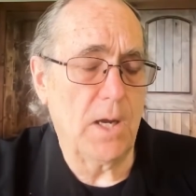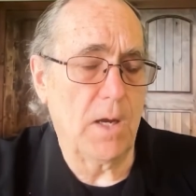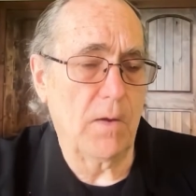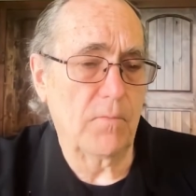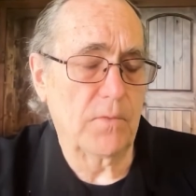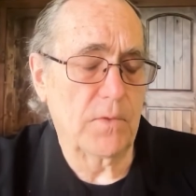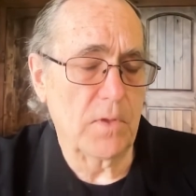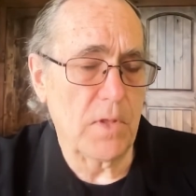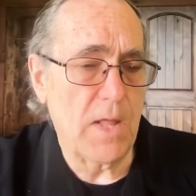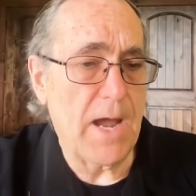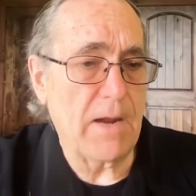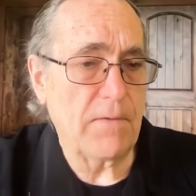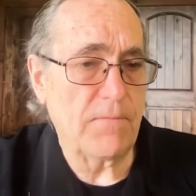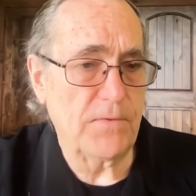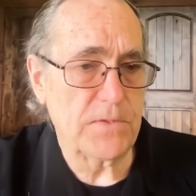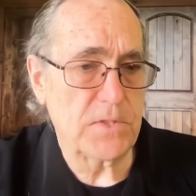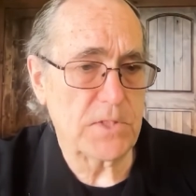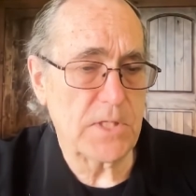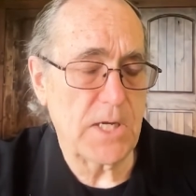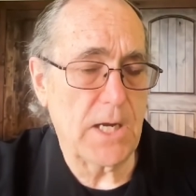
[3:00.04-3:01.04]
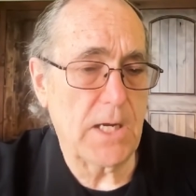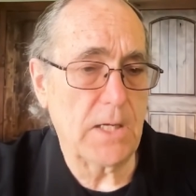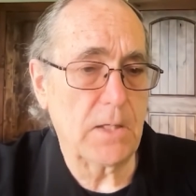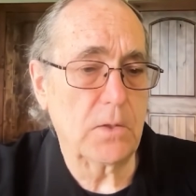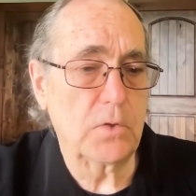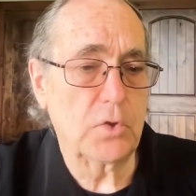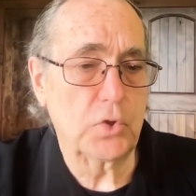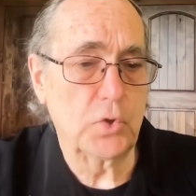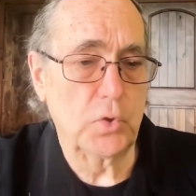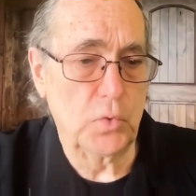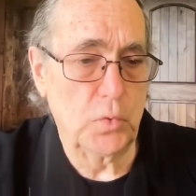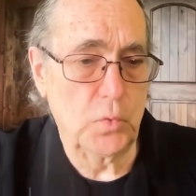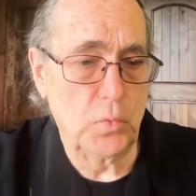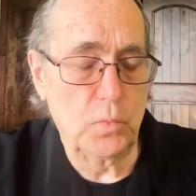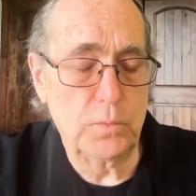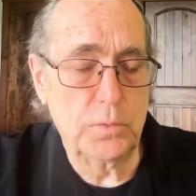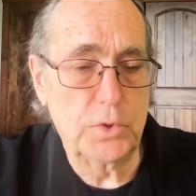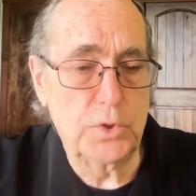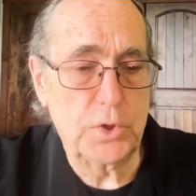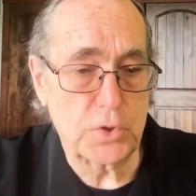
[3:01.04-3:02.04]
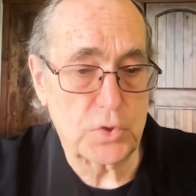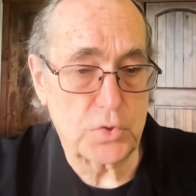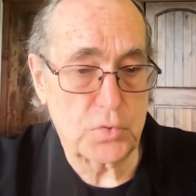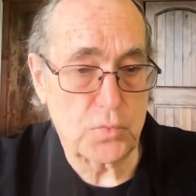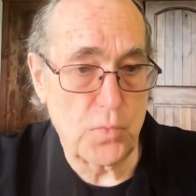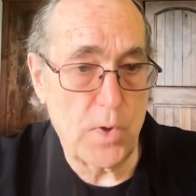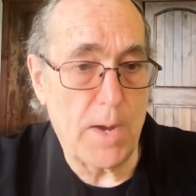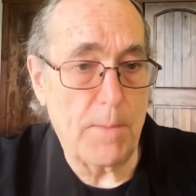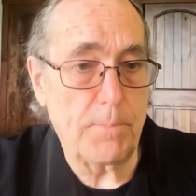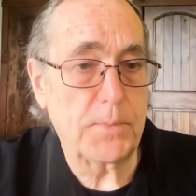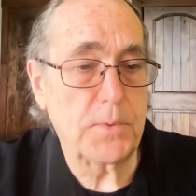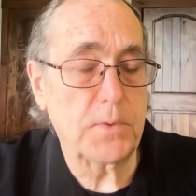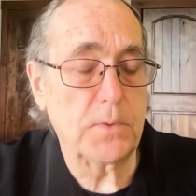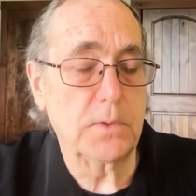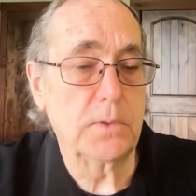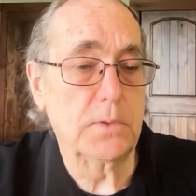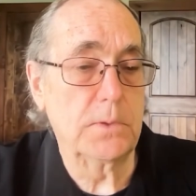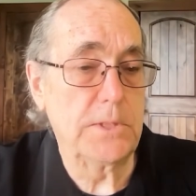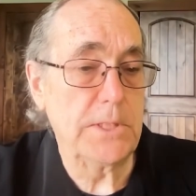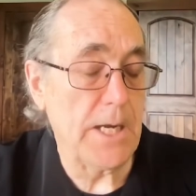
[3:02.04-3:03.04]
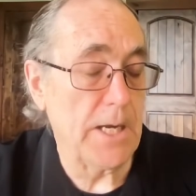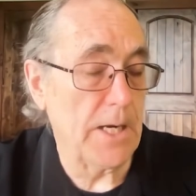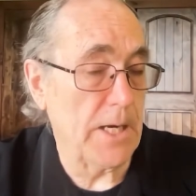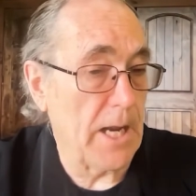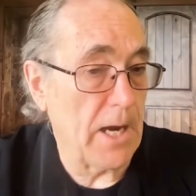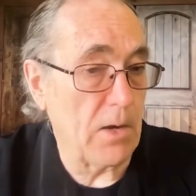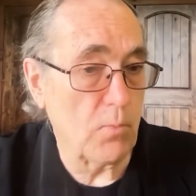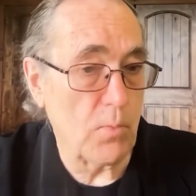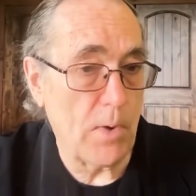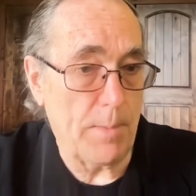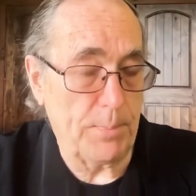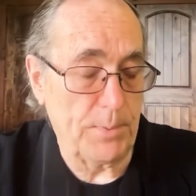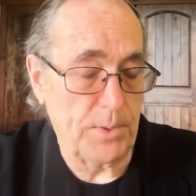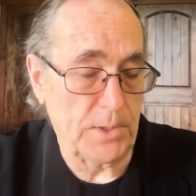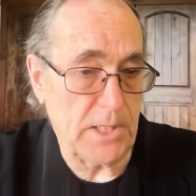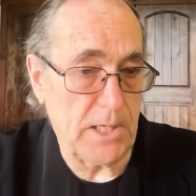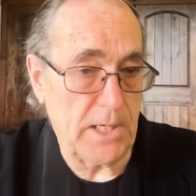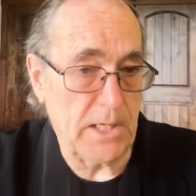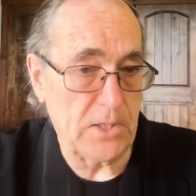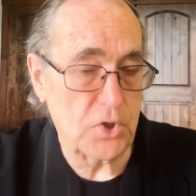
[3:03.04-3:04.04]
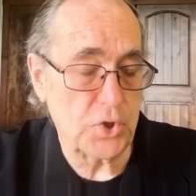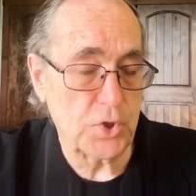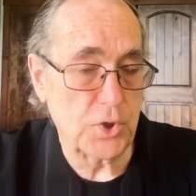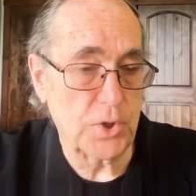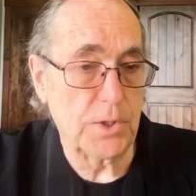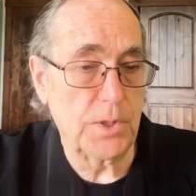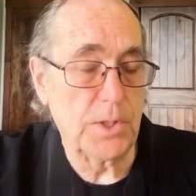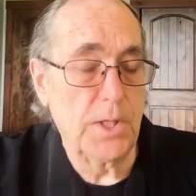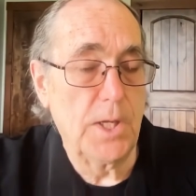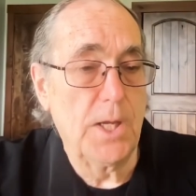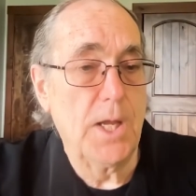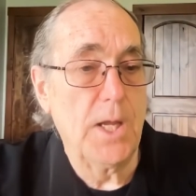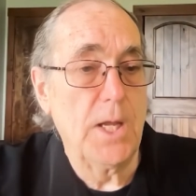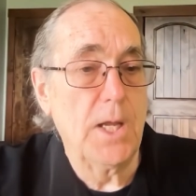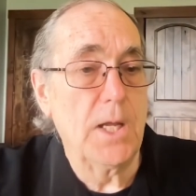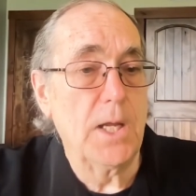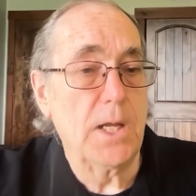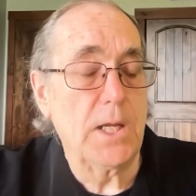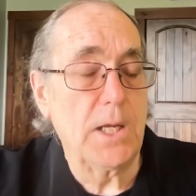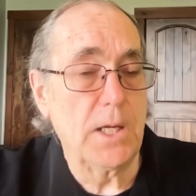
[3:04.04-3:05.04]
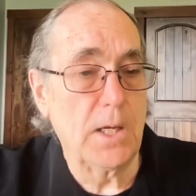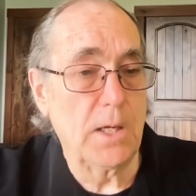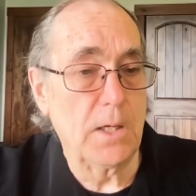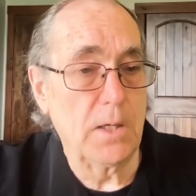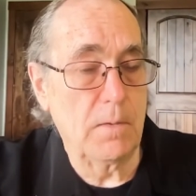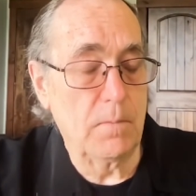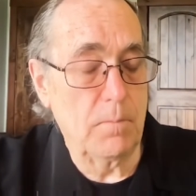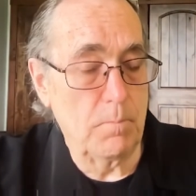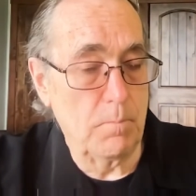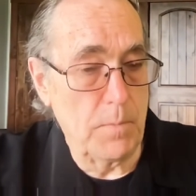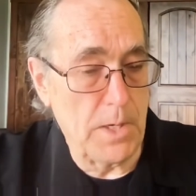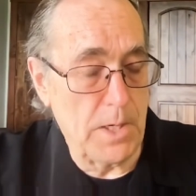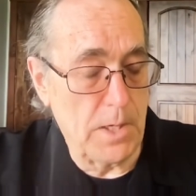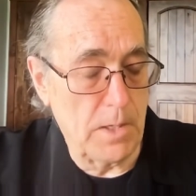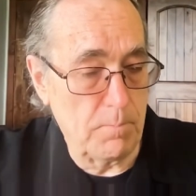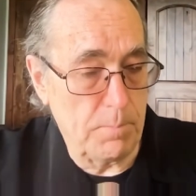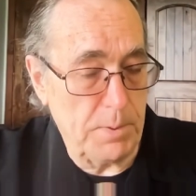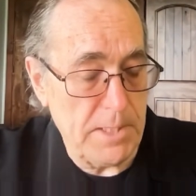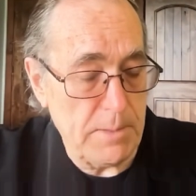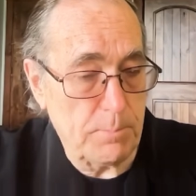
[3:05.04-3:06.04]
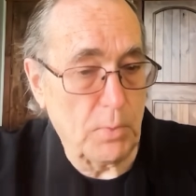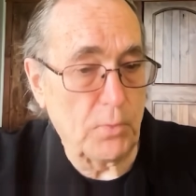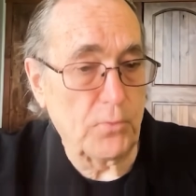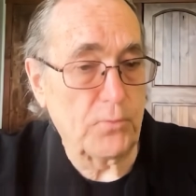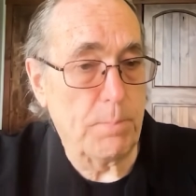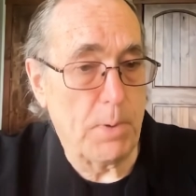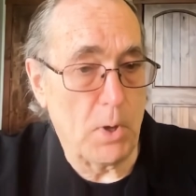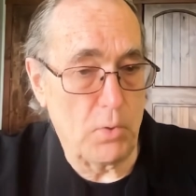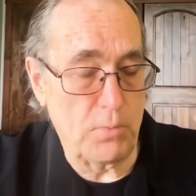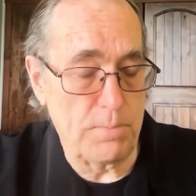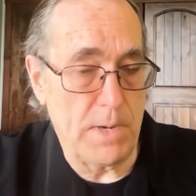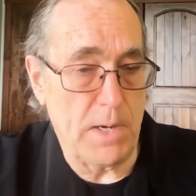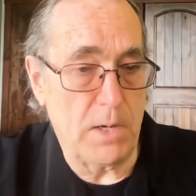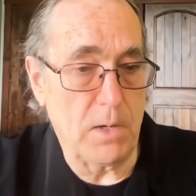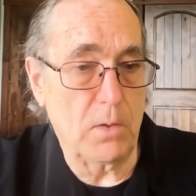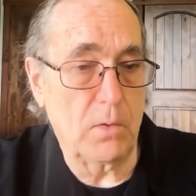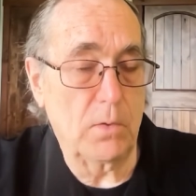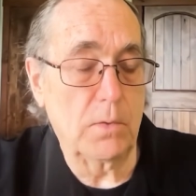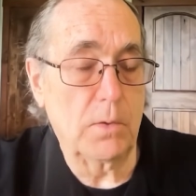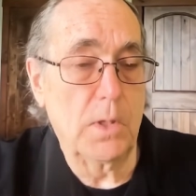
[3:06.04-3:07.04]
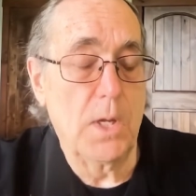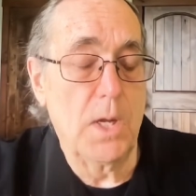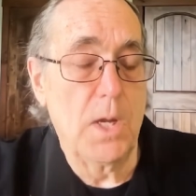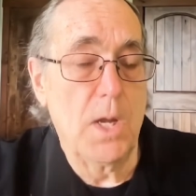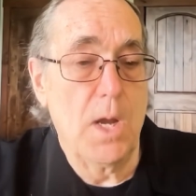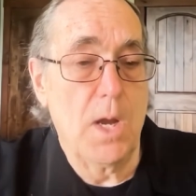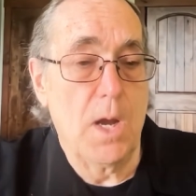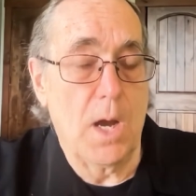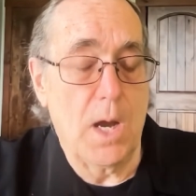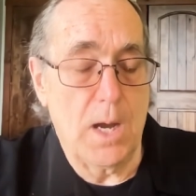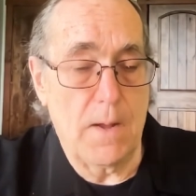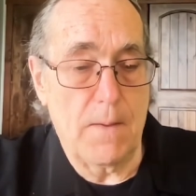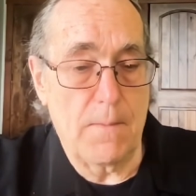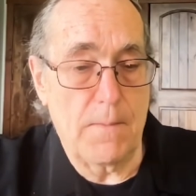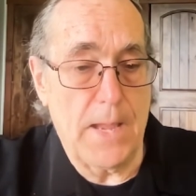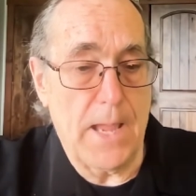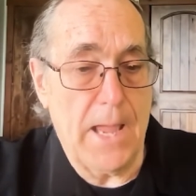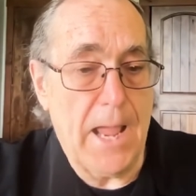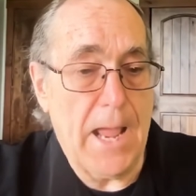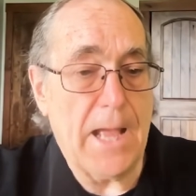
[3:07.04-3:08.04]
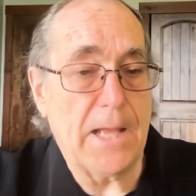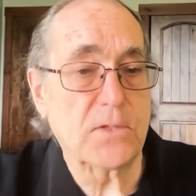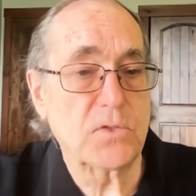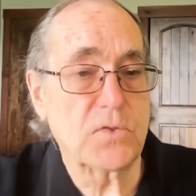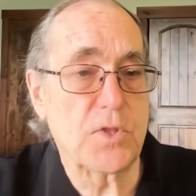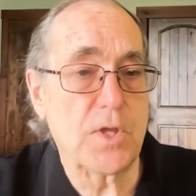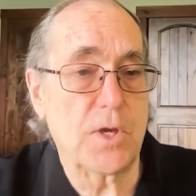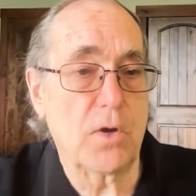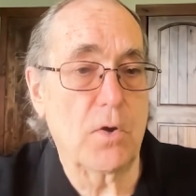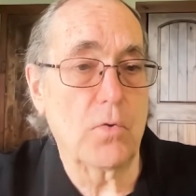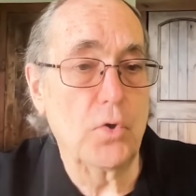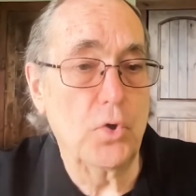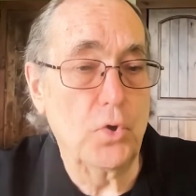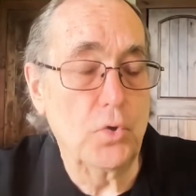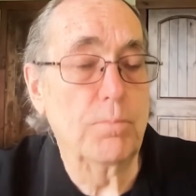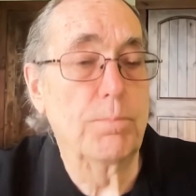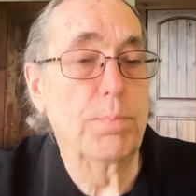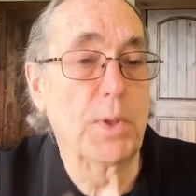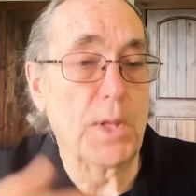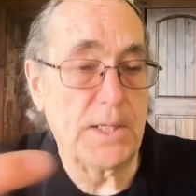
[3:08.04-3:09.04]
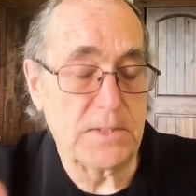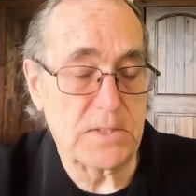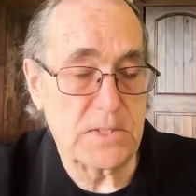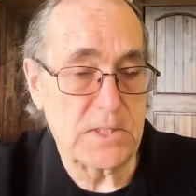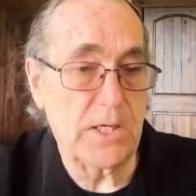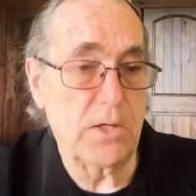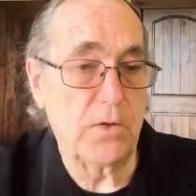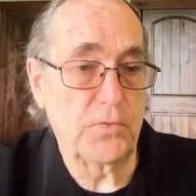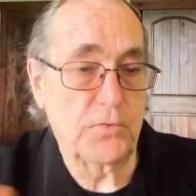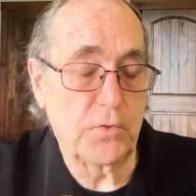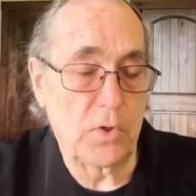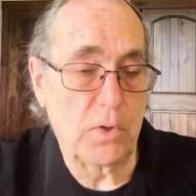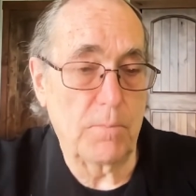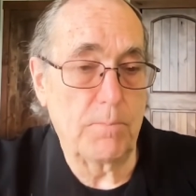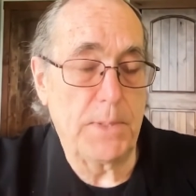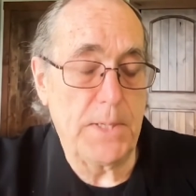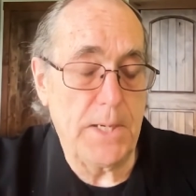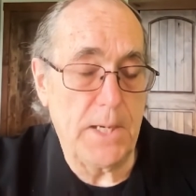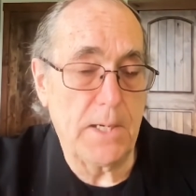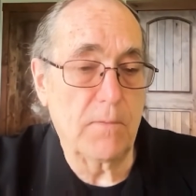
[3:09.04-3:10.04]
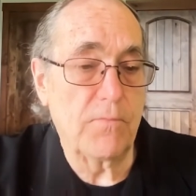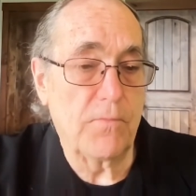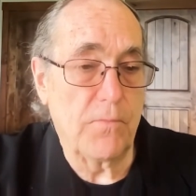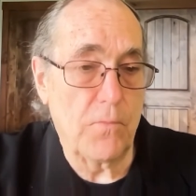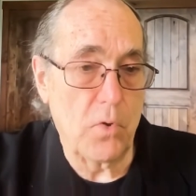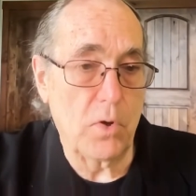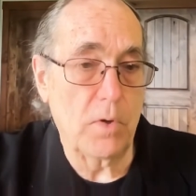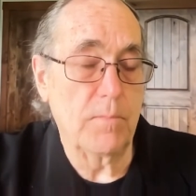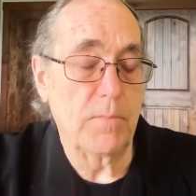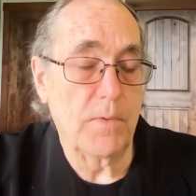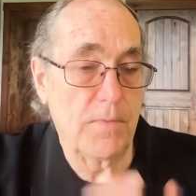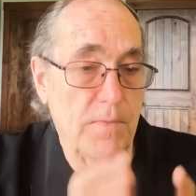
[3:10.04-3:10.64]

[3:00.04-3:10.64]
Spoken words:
of glyphosate to disrupt DNA replication in people's bone marrow as their new blood cells are being formed.